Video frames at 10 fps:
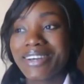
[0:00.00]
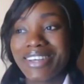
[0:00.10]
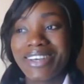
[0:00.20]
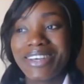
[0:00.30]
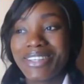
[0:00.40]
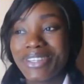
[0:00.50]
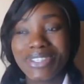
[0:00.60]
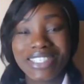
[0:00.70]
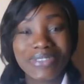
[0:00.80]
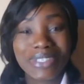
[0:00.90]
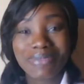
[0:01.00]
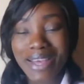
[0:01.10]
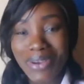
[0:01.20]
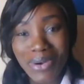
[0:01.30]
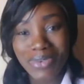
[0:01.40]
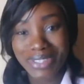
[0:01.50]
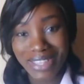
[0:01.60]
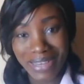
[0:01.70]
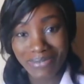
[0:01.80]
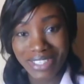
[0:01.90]
you know, she would spend almost
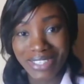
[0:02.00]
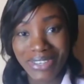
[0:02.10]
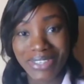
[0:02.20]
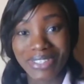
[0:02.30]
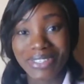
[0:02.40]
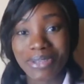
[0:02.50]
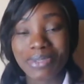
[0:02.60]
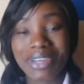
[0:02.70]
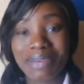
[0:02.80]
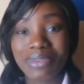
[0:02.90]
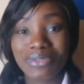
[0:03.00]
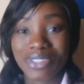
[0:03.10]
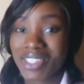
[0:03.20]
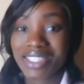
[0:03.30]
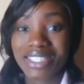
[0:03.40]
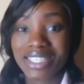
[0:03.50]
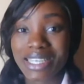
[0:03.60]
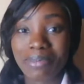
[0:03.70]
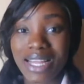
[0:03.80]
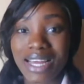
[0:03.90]
all her money on subscribing for certain
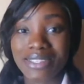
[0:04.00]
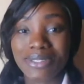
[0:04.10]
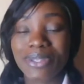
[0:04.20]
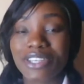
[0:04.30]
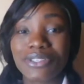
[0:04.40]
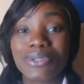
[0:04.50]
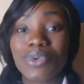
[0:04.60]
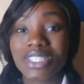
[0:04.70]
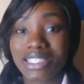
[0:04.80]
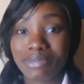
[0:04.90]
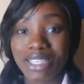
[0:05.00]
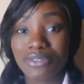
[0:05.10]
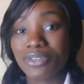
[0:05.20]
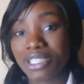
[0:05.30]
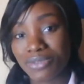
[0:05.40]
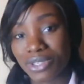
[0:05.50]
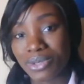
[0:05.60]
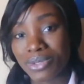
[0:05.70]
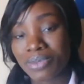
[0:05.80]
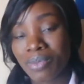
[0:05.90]
data plans so that she could watch as many funny
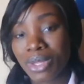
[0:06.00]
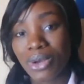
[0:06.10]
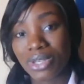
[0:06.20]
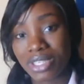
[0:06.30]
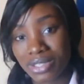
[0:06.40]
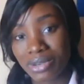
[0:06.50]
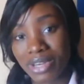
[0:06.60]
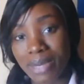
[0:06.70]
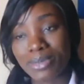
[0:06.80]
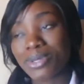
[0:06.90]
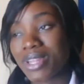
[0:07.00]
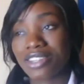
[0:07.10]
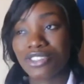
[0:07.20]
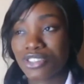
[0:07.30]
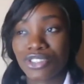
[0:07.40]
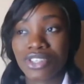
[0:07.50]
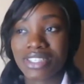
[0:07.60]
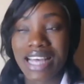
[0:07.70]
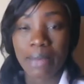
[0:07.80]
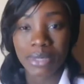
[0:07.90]
videos on Instagram so that she's
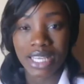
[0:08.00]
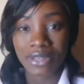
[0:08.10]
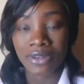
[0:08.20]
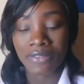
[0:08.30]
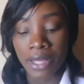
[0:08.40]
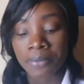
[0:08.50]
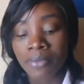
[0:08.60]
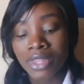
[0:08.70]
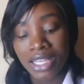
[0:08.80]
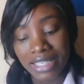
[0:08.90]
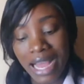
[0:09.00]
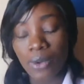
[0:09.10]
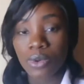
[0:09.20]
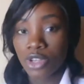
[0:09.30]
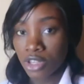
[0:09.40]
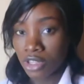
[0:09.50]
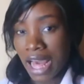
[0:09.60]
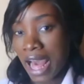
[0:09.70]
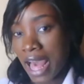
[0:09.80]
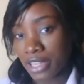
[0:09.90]
just happy and all of that. Now,
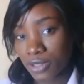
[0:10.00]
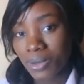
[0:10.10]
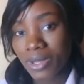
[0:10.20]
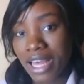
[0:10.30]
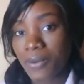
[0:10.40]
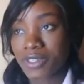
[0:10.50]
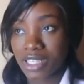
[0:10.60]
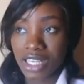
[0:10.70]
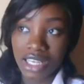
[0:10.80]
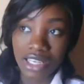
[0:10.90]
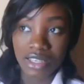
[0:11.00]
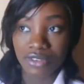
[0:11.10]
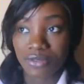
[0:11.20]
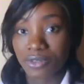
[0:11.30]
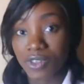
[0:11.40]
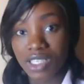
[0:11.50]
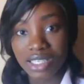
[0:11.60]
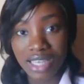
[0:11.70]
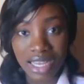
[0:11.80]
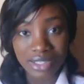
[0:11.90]
I know that was a
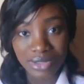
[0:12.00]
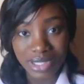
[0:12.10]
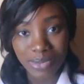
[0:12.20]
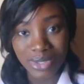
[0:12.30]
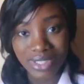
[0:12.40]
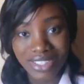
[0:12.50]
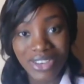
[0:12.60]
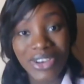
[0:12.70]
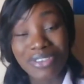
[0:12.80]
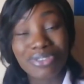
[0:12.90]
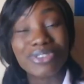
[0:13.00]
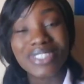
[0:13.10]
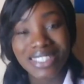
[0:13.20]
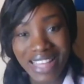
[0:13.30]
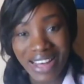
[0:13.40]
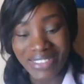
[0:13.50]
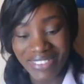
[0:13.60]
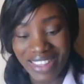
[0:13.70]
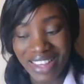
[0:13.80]
freelance response, so a freestyle